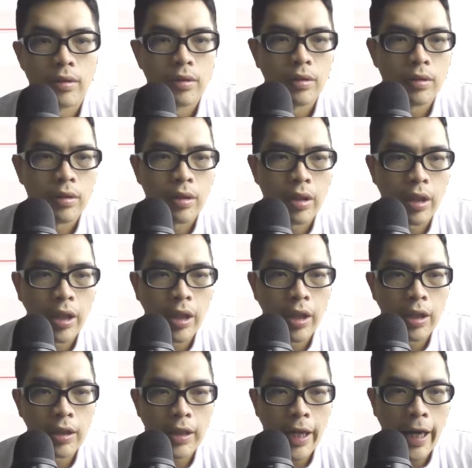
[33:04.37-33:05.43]
Okay,
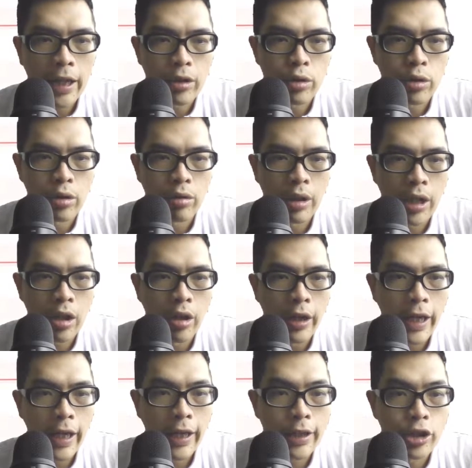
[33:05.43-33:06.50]
it's actual. I call it
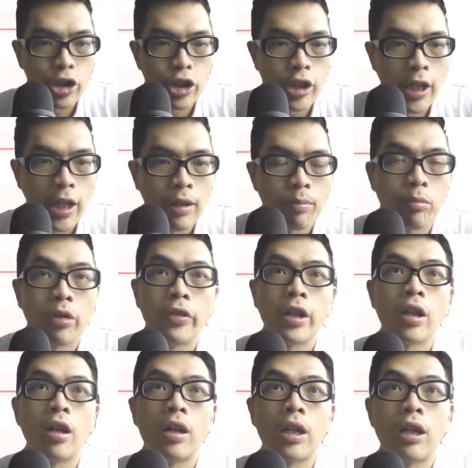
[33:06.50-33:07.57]
AG. Moving
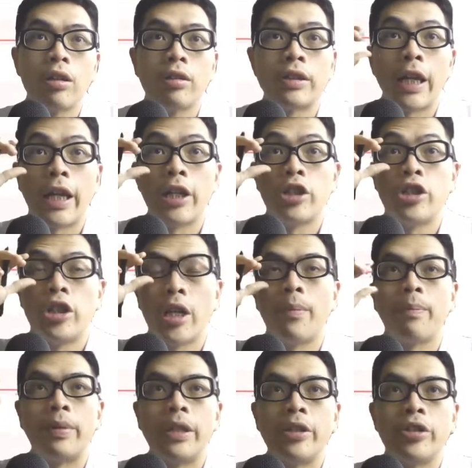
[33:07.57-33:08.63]
on, I'll use AG and
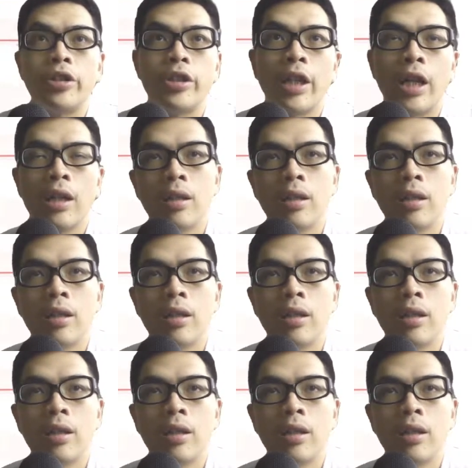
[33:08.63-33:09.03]
PG.